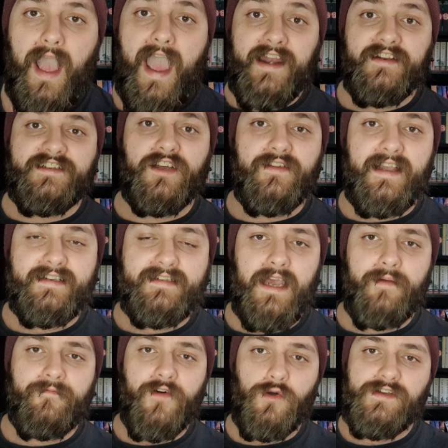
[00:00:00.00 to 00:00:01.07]
And until next
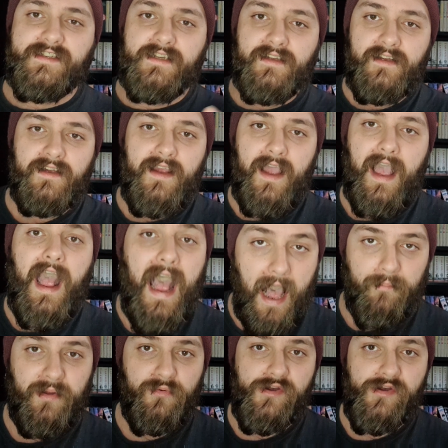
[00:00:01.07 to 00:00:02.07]
time, folks, happy